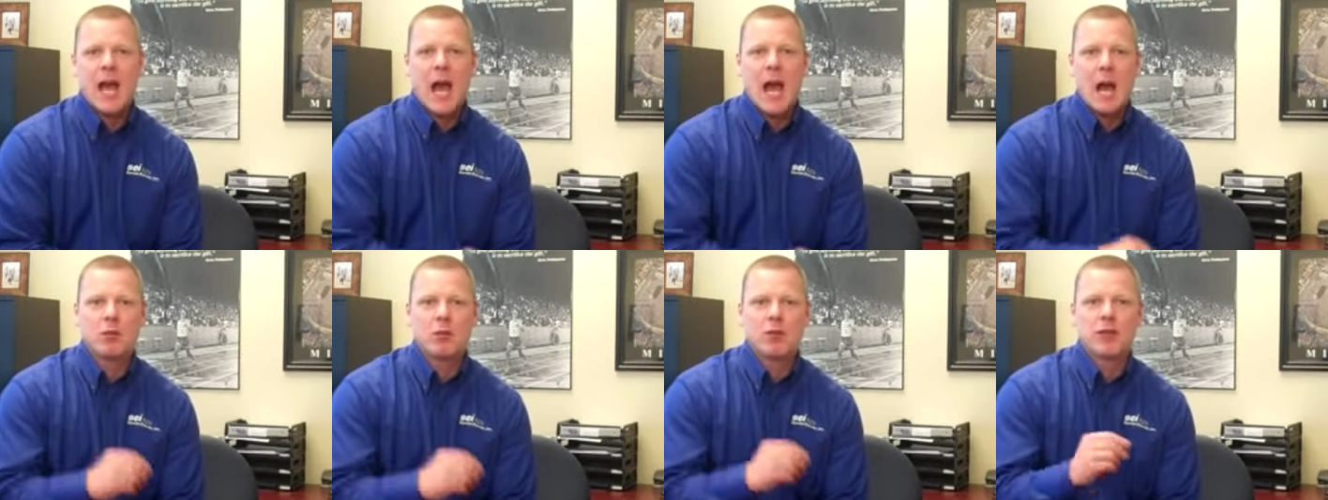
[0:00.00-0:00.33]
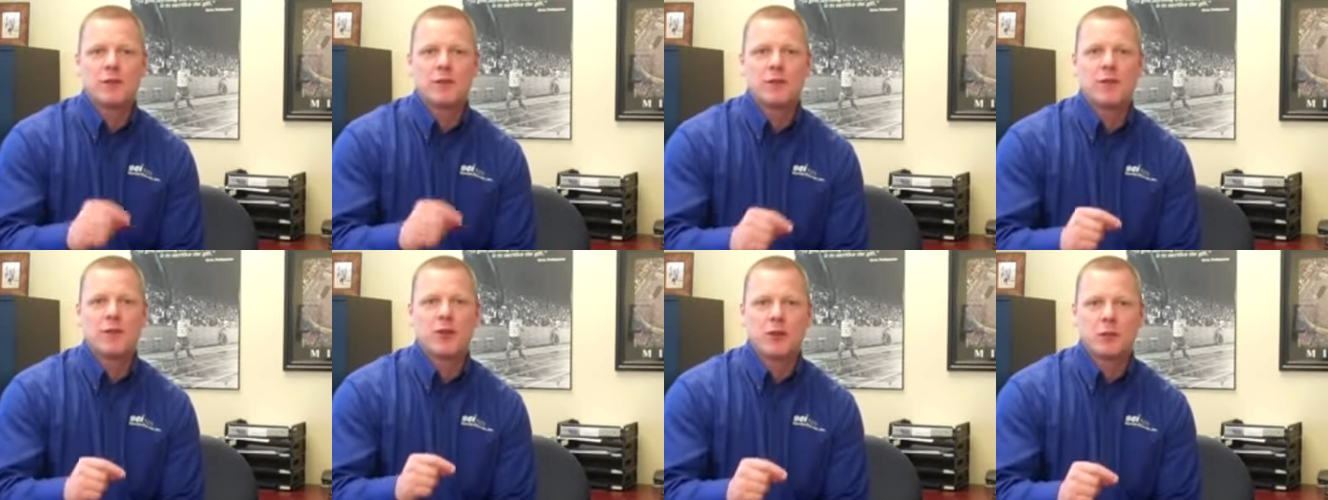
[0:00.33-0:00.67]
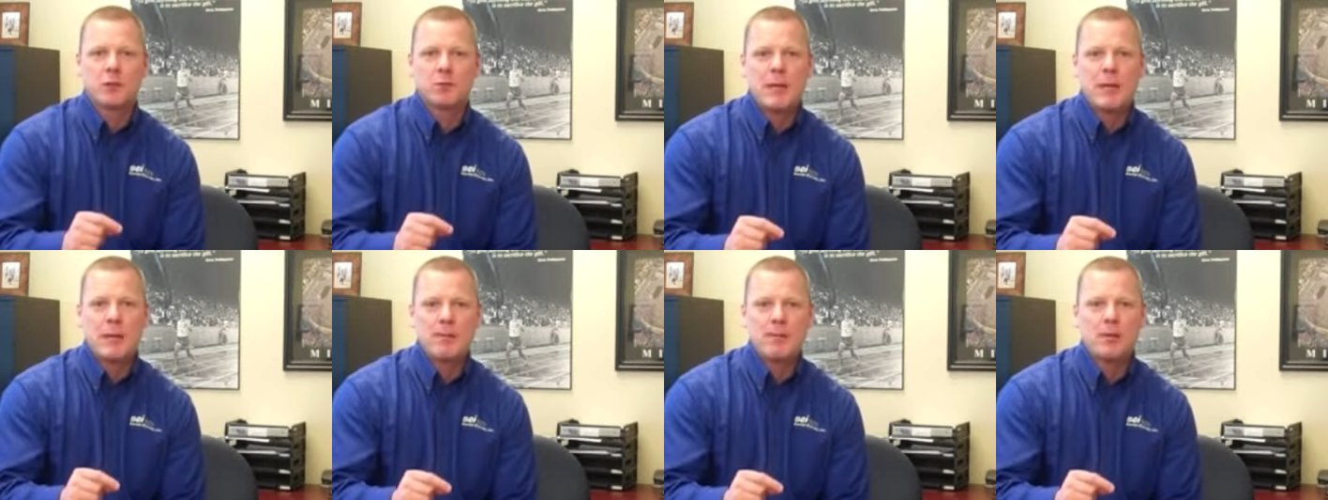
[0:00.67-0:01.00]
I'm looking for
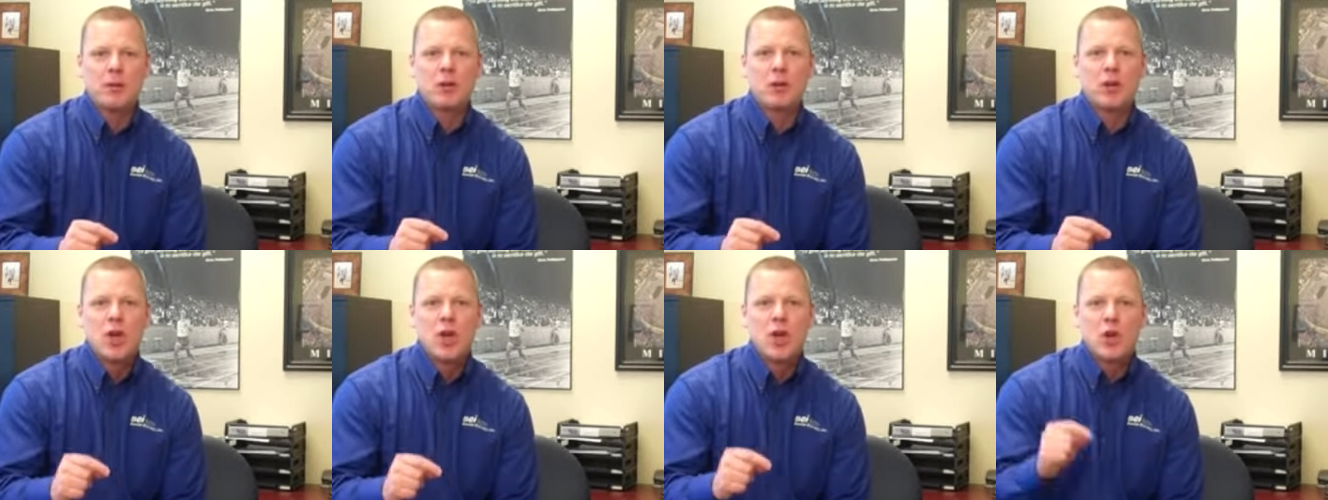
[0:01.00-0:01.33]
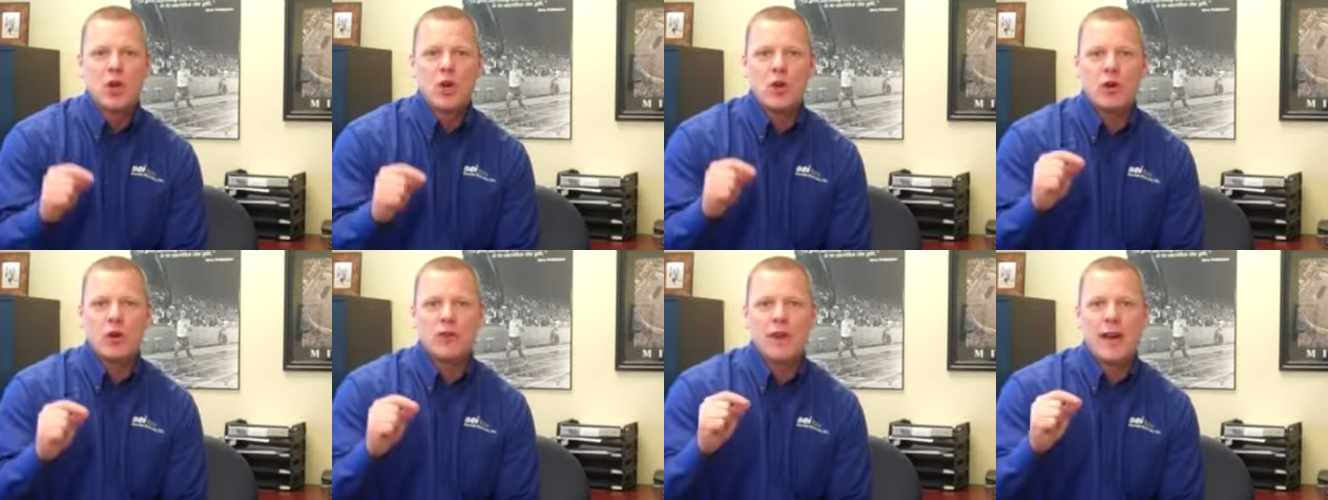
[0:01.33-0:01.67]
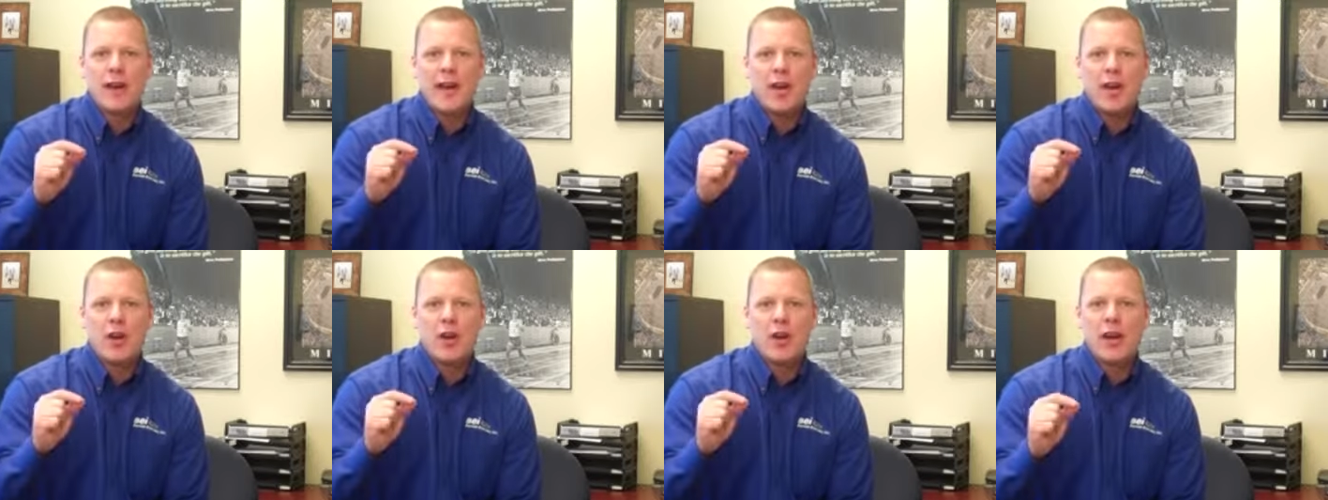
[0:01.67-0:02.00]
those people who
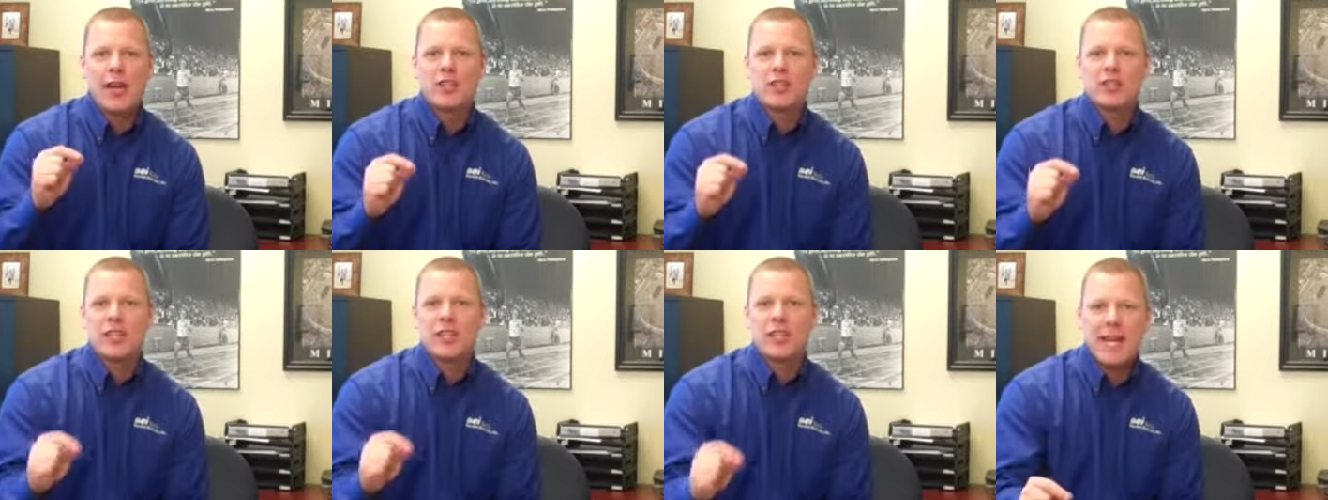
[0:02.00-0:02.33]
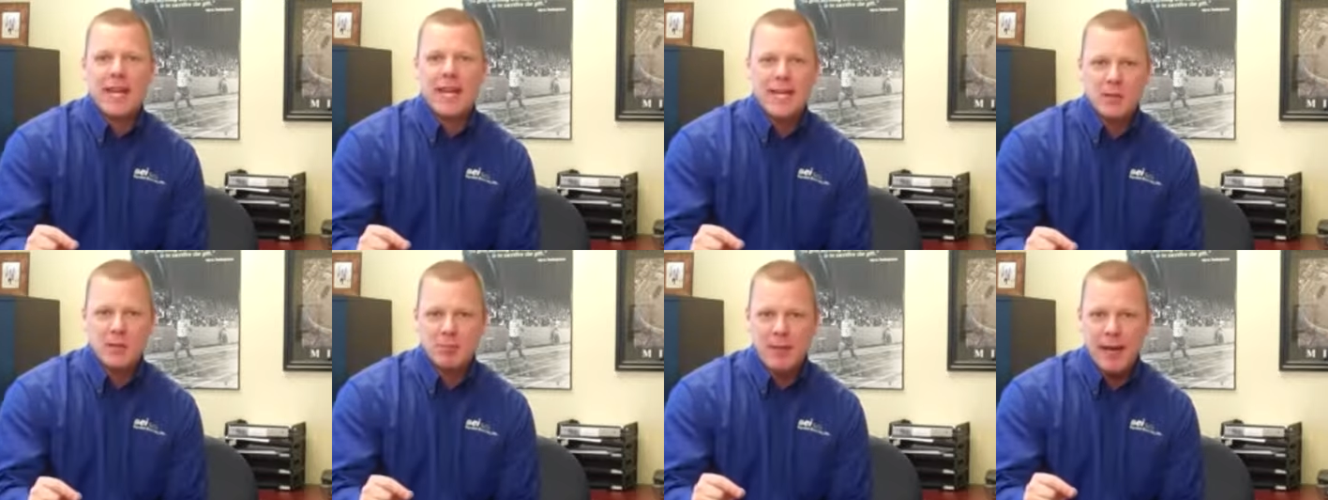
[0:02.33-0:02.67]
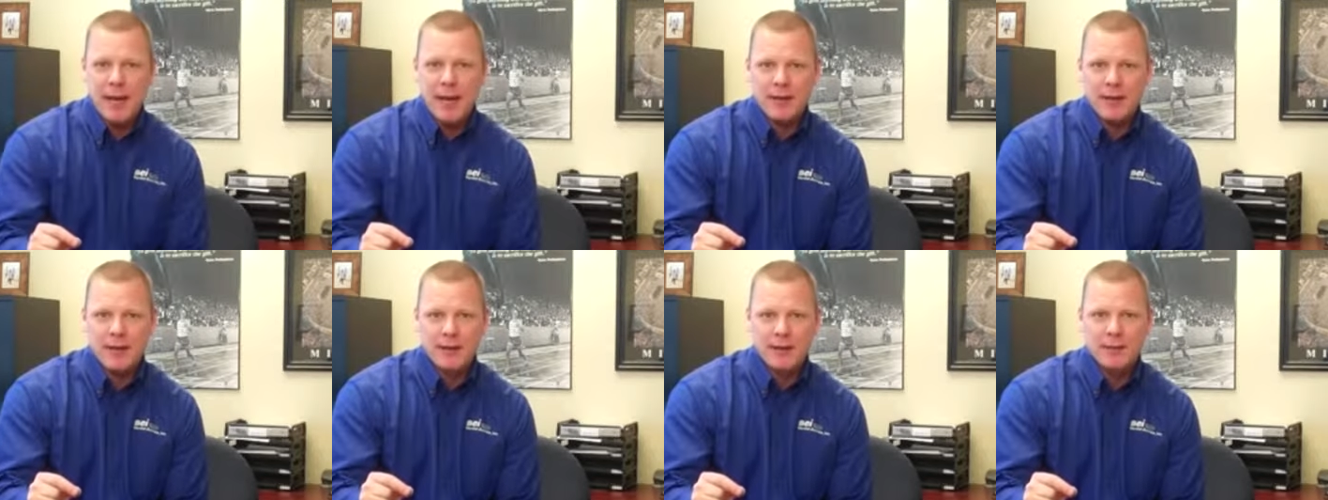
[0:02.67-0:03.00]
are actually getting
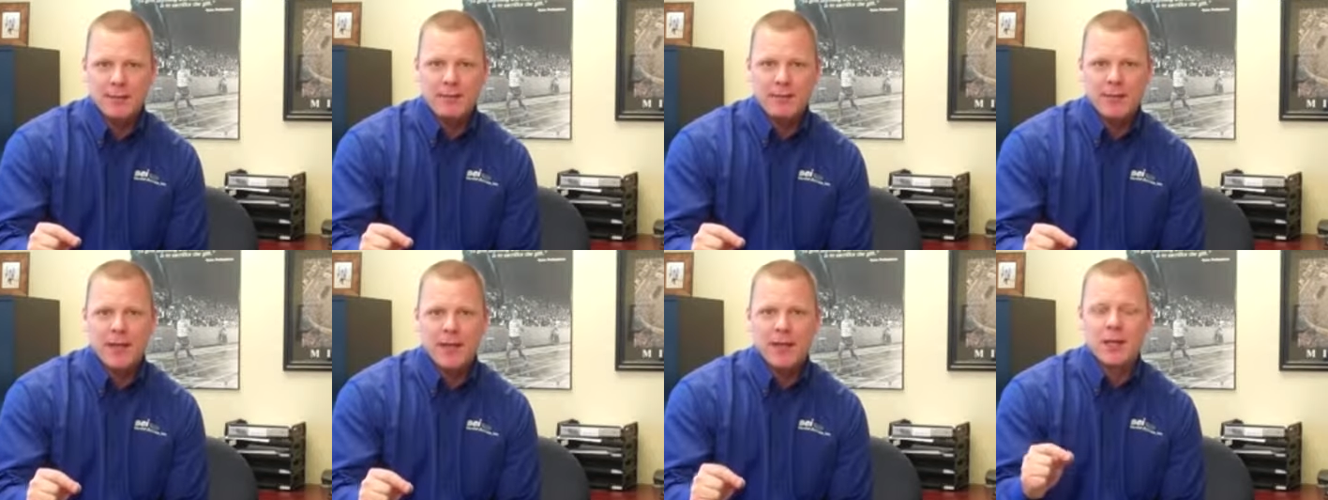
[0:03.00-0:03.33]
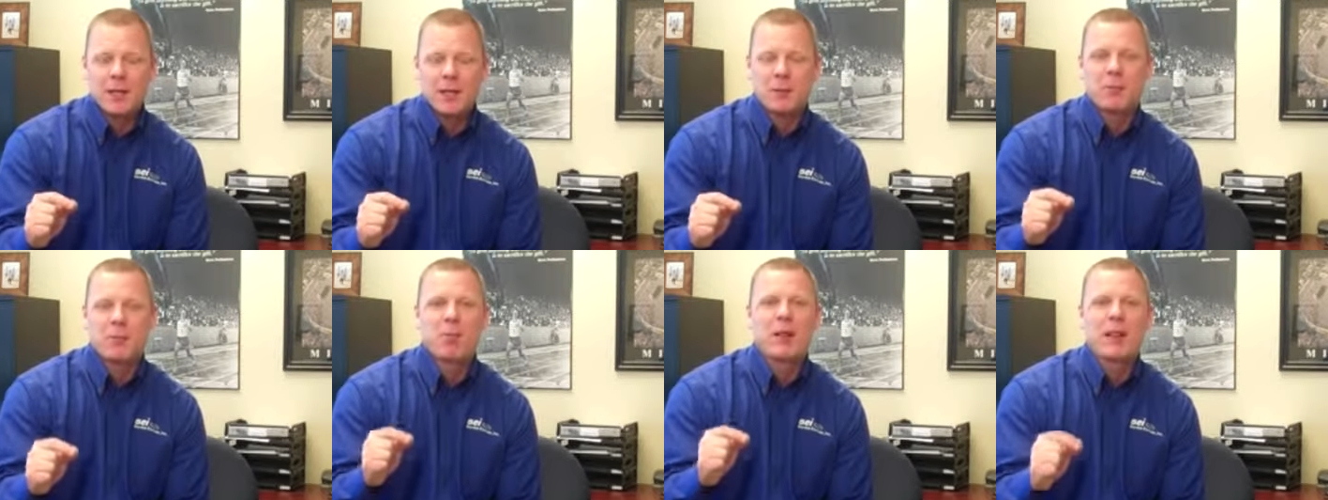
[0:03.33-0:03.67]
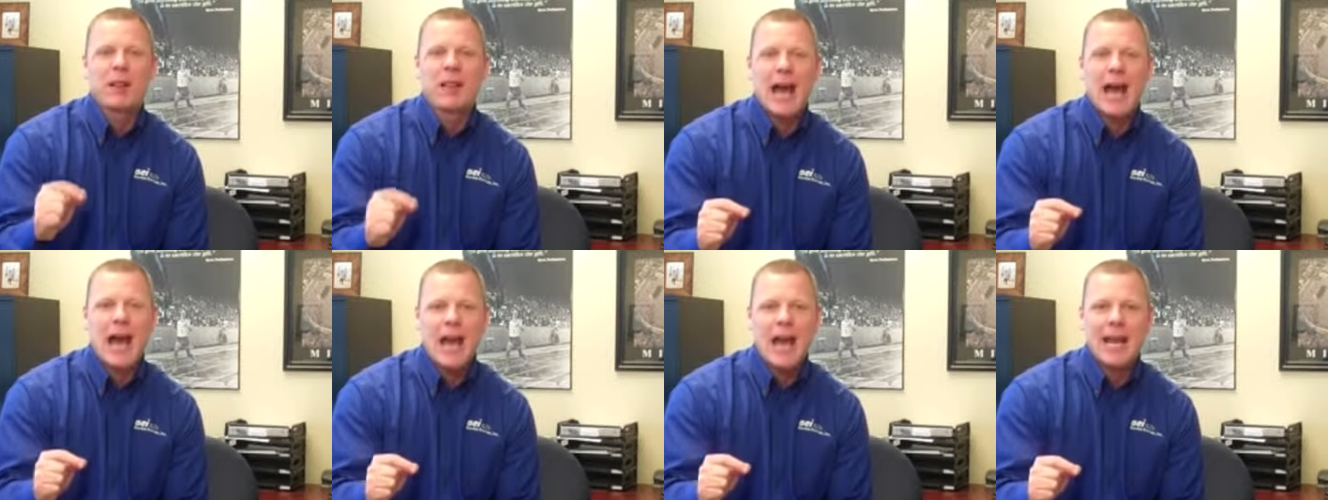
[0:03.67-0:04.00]
better and
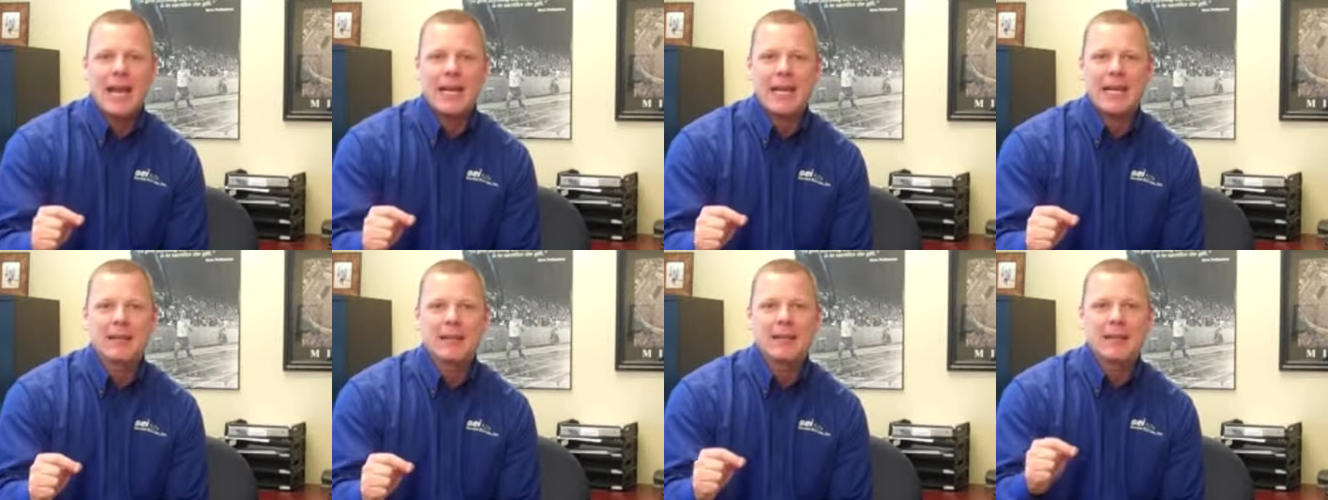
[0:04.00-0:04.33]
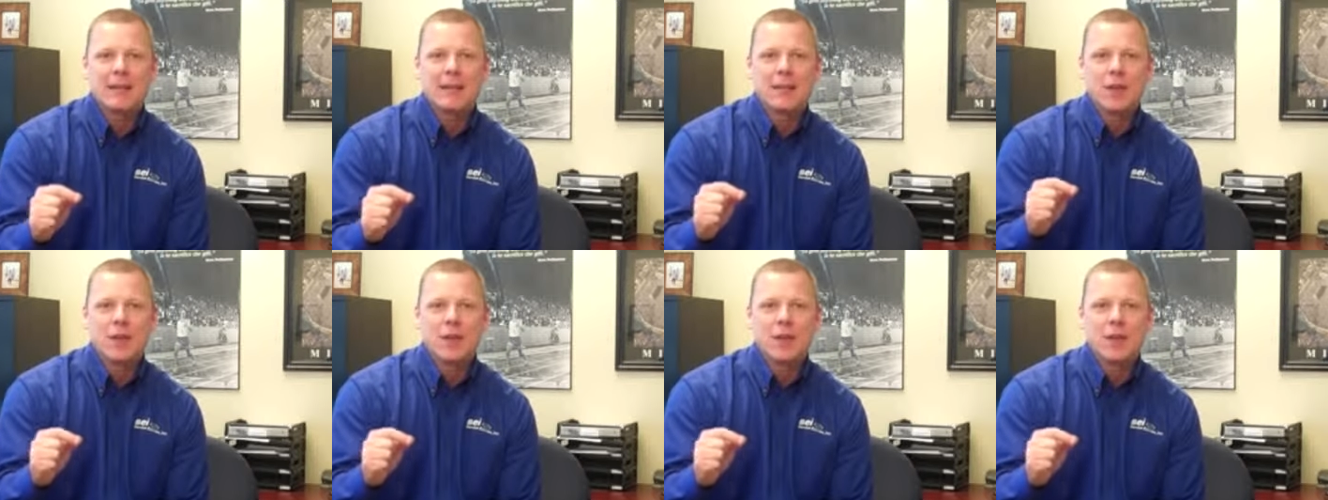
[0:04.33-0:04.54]
applying